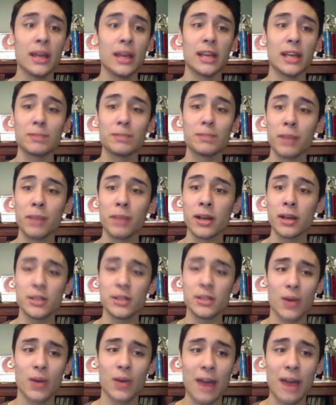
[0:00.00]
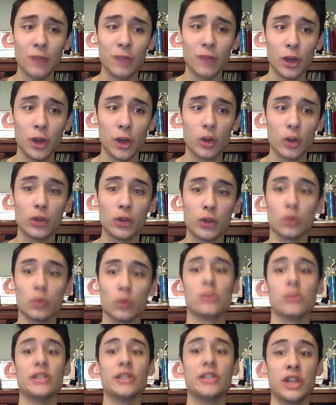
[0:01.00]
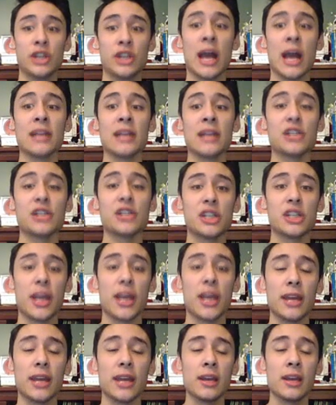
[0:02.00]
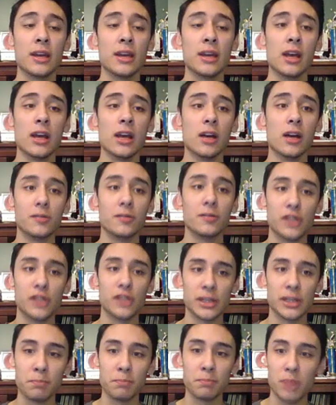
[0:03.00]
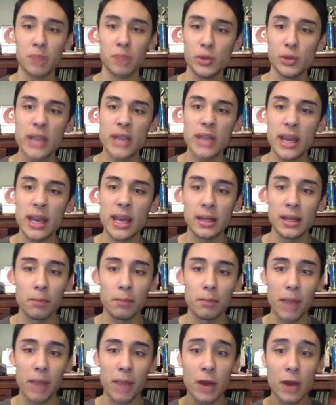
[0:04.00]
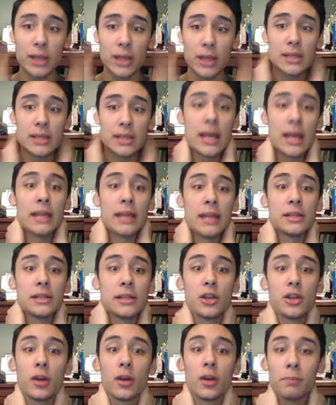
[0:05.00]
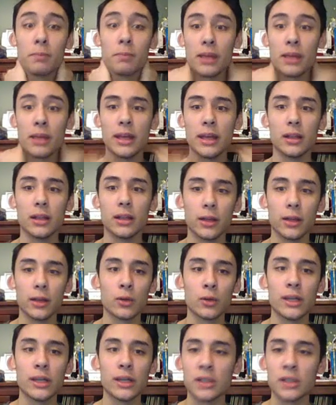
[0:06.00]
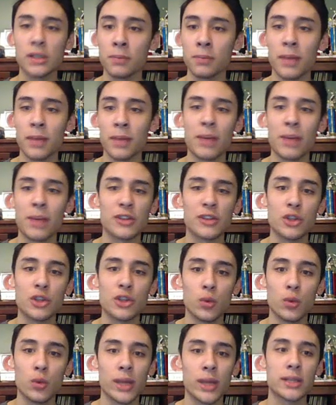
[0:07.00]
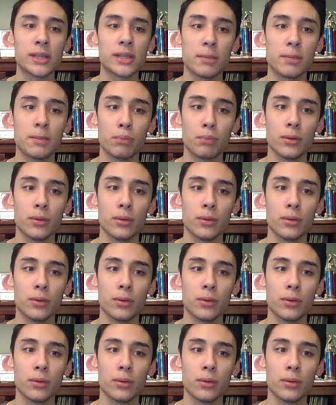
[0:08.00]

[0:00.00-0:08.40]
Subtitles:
it's because you have to go through a giant chain of just mutating the berries, and it literally took me about 2 weeks to